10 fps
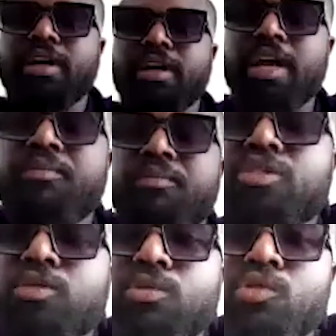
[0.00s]
I'm ready
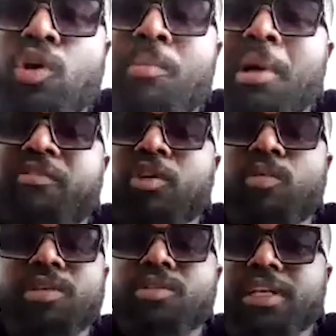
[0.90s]
to lose all my
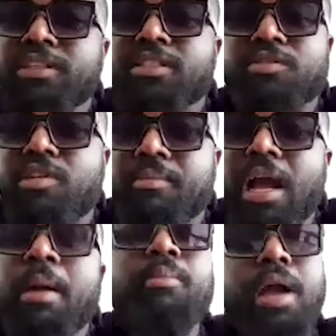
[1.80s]
followers on Instagram.
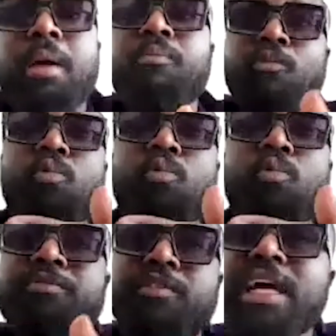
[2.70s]
I'm
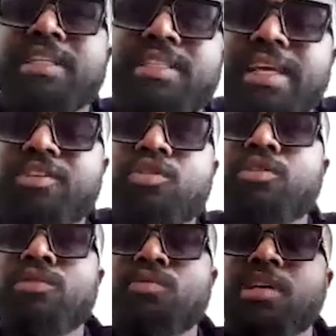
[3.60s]
waiting for that day to
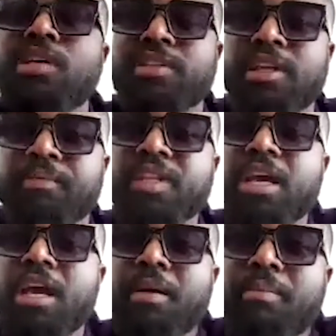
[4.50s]
lose everything.
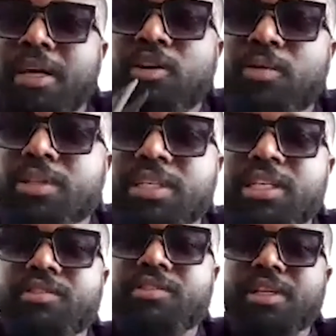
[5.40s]
But you know what the
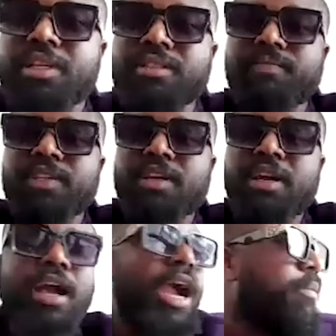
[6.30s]
secret is?
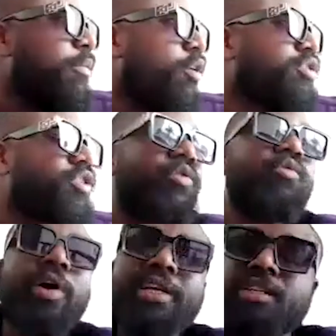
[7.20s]
I'm also
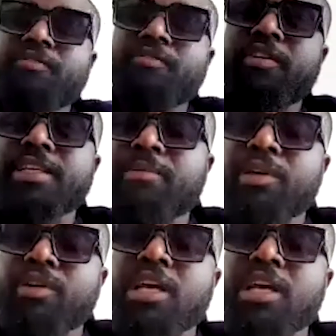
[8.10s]
waiting for that day
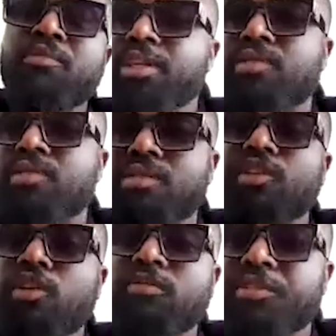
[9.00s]
because I'm ready to
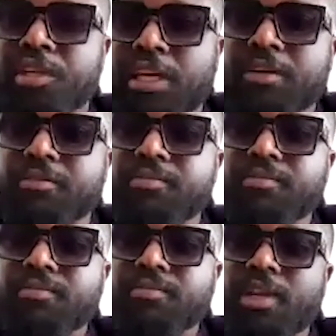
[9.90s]
start all over again.
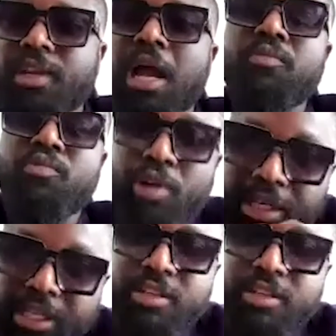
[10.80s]
I'm
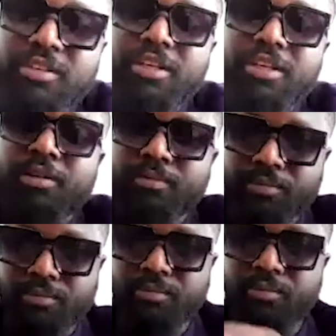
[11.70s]
ready
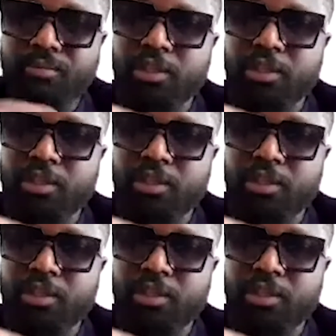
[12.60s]
with the